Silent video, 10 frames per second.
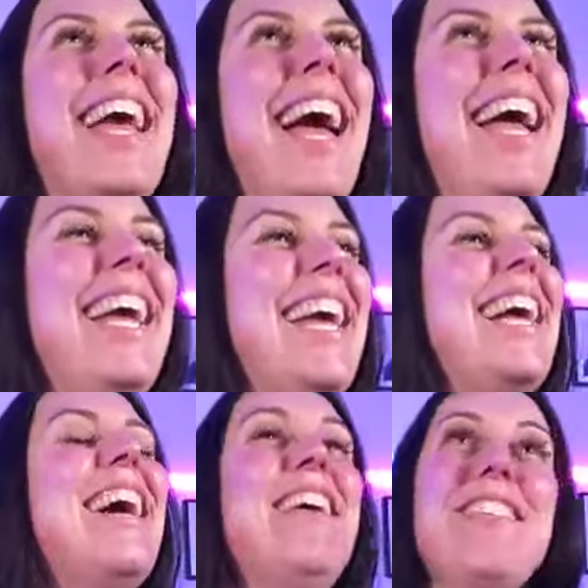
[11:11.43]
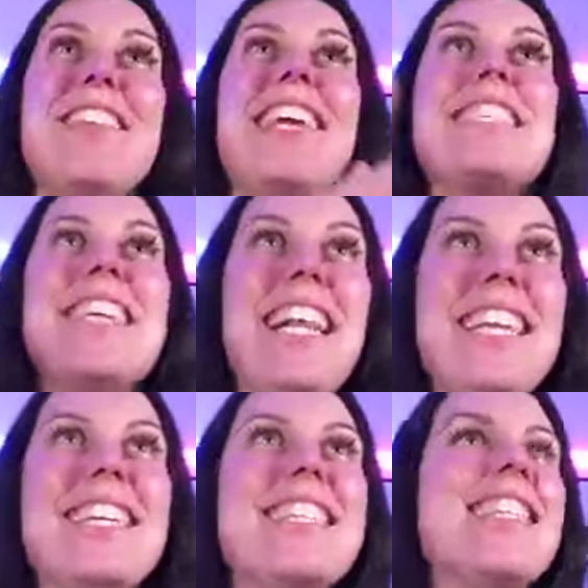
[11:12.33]
Okay. Oh, they
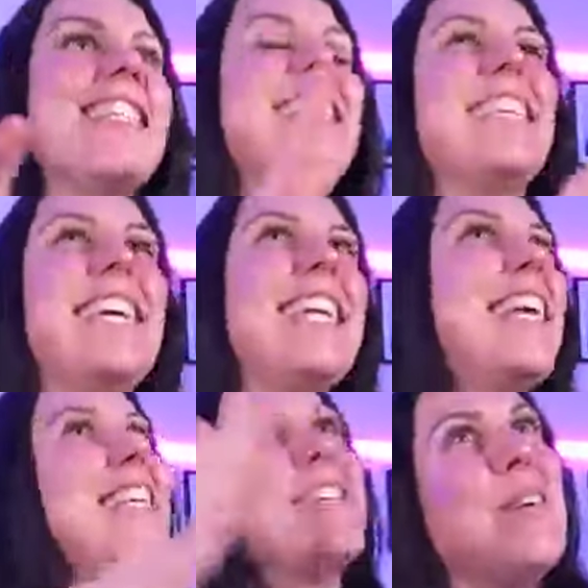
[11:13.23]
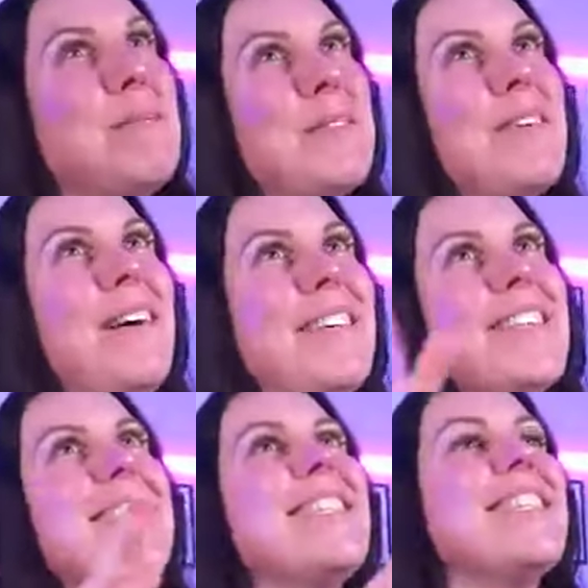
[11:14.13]
sell consistently. They show up to
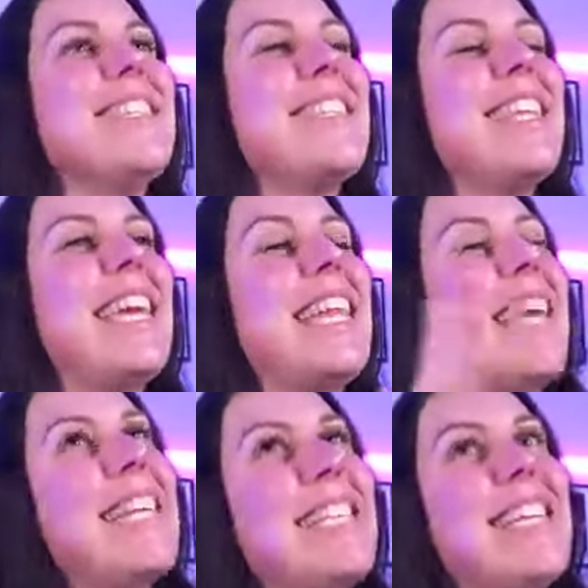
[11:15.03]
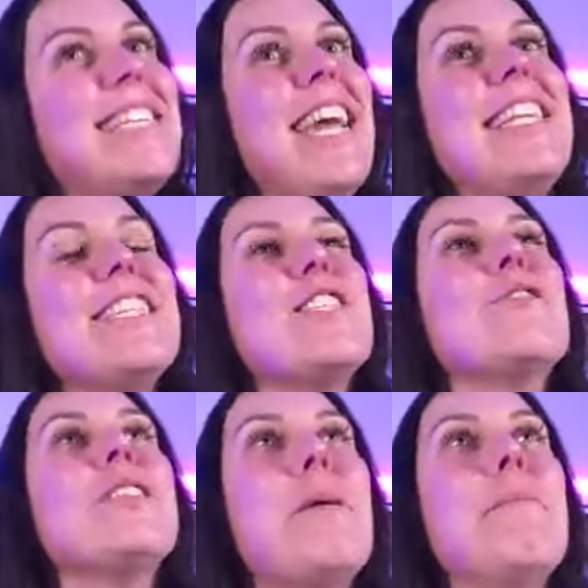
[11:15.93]
calls consistently. Like the chances
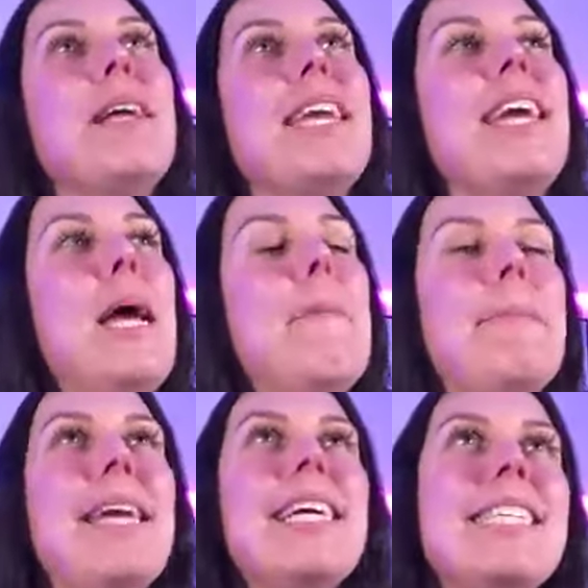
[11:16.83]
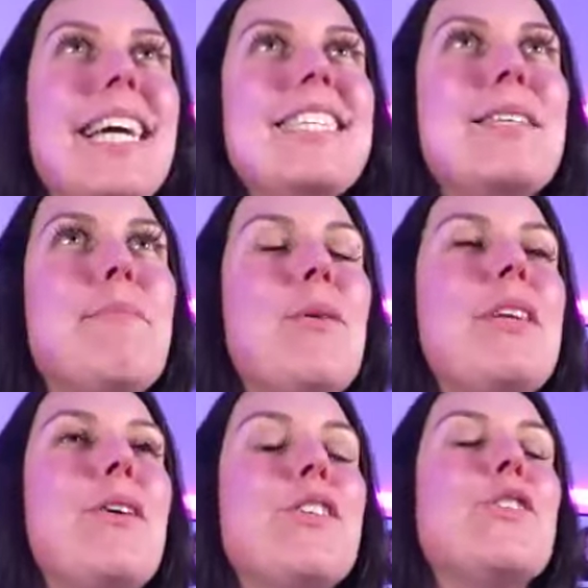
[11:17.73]
of somebody being a
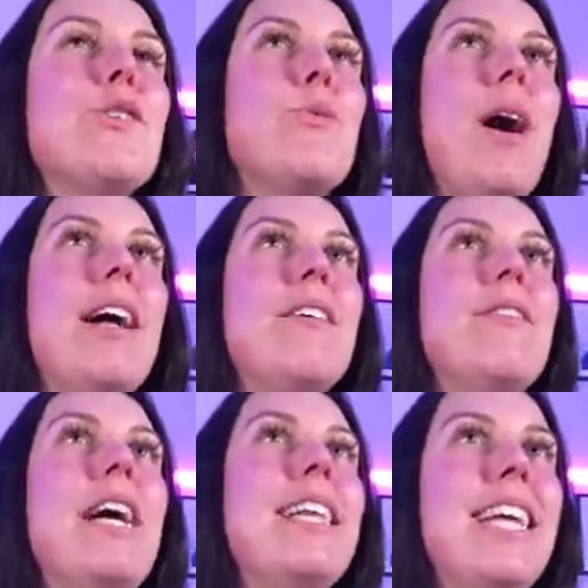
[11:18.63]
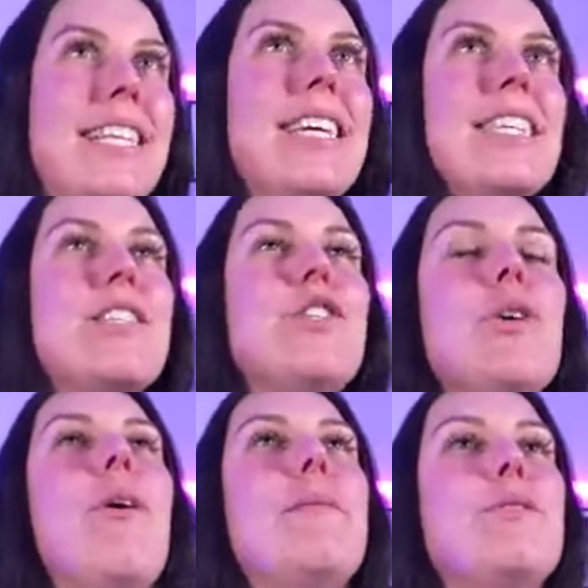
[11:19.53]
testimony on 212 that doesn't
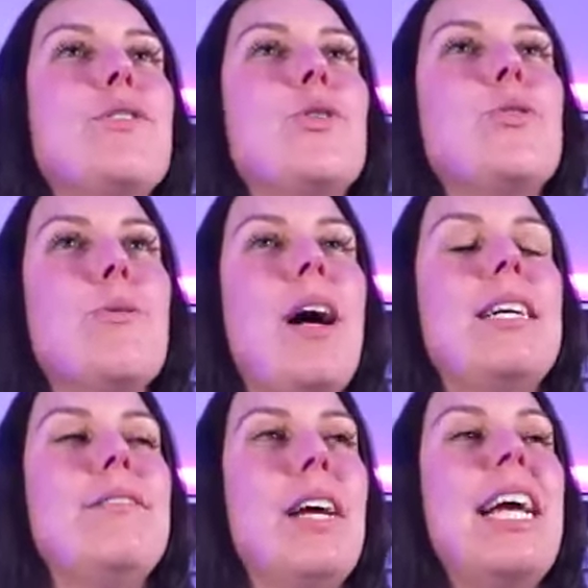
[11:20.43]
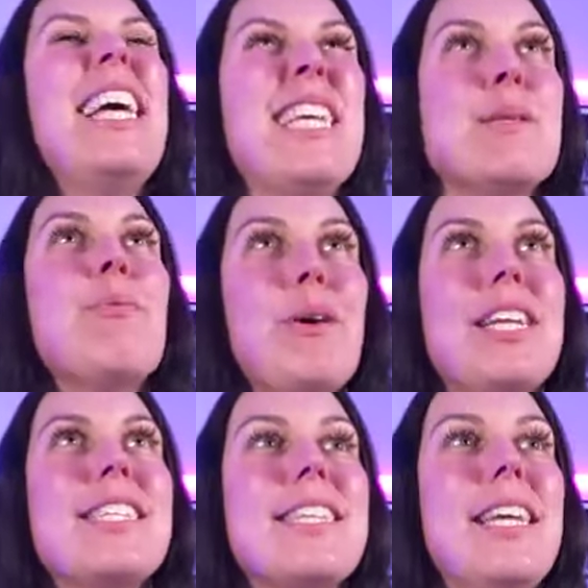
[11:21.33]
show up to 212 is
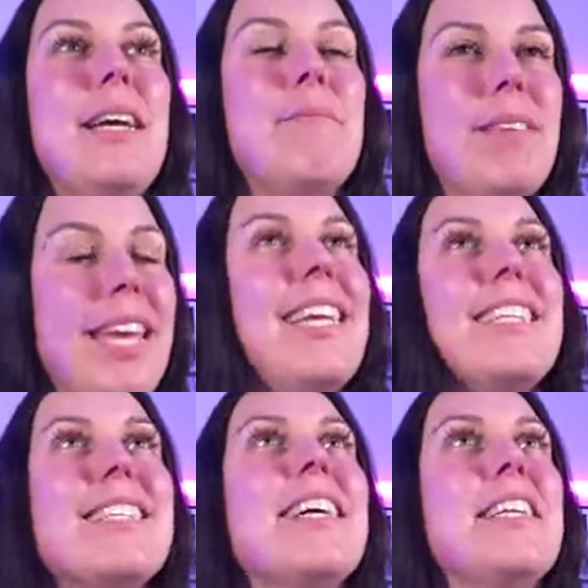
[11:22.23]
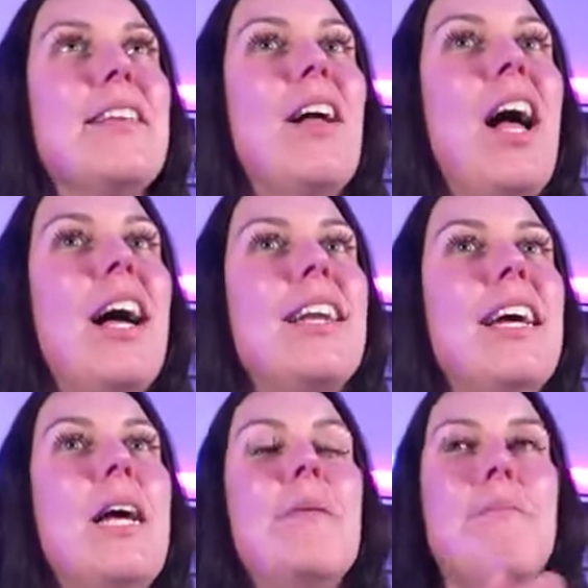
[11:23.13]
pretty slim. They can sell a lot,
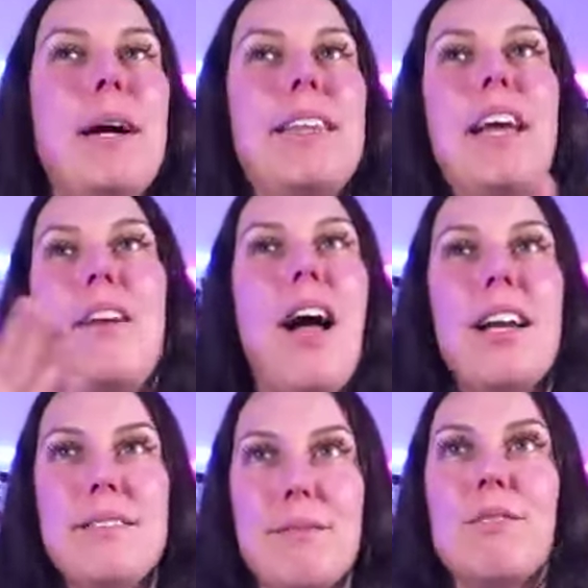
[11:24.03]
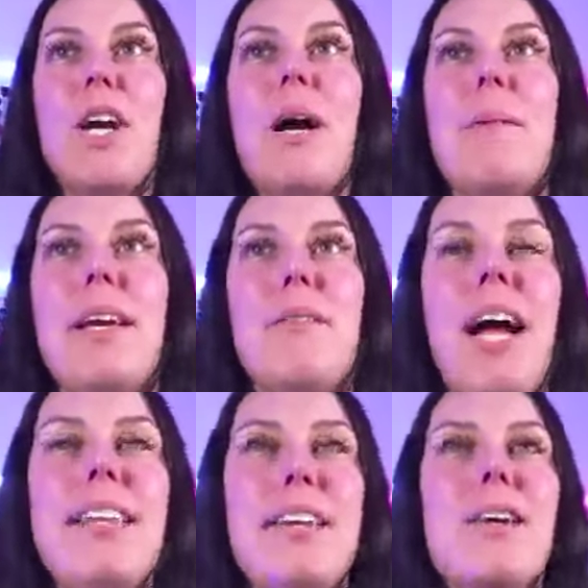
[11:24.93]
but they're not coming,
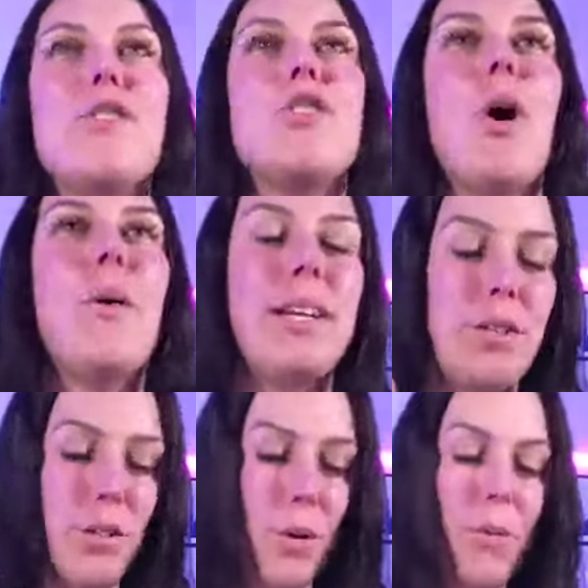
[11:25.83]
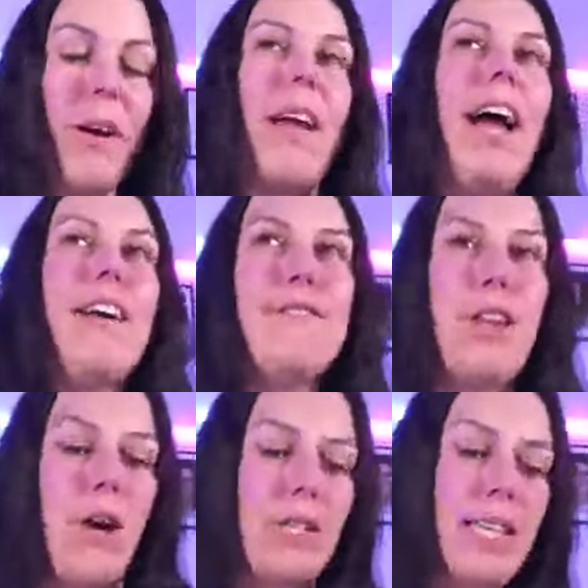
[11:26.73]
right? They're not showing. So don't worry, I have
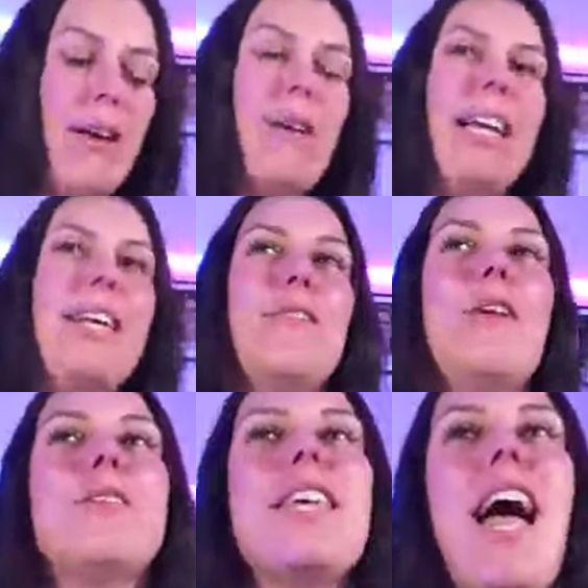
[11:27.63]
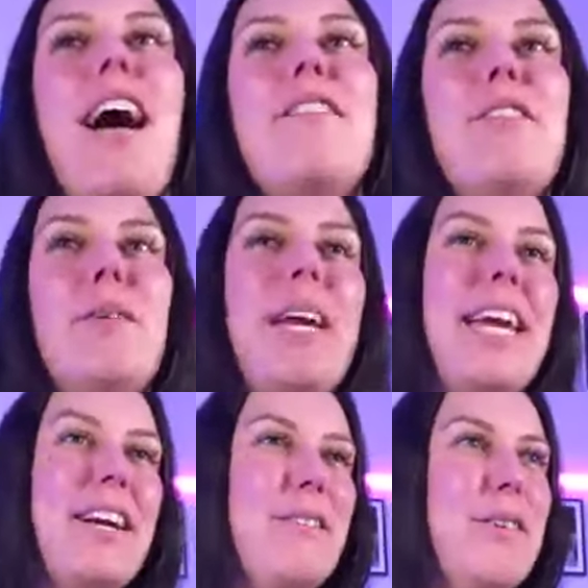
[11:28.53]
notes. I write down notes every
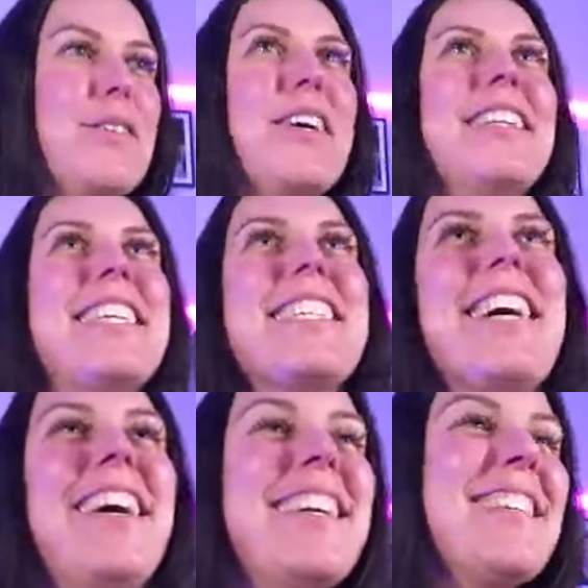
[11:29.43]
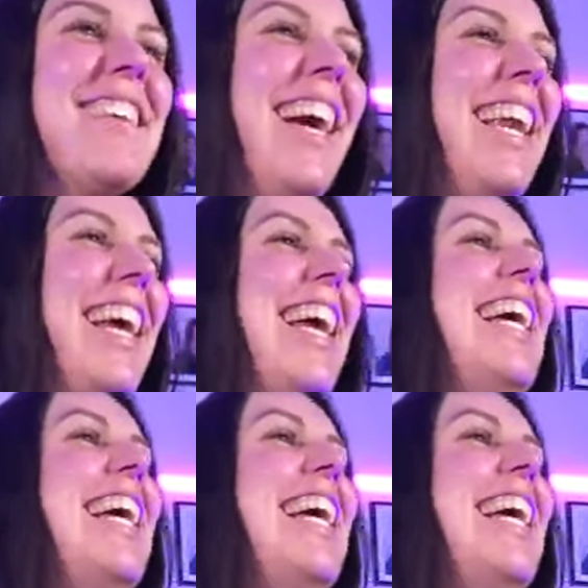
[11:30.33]
week of who's on these calls, right?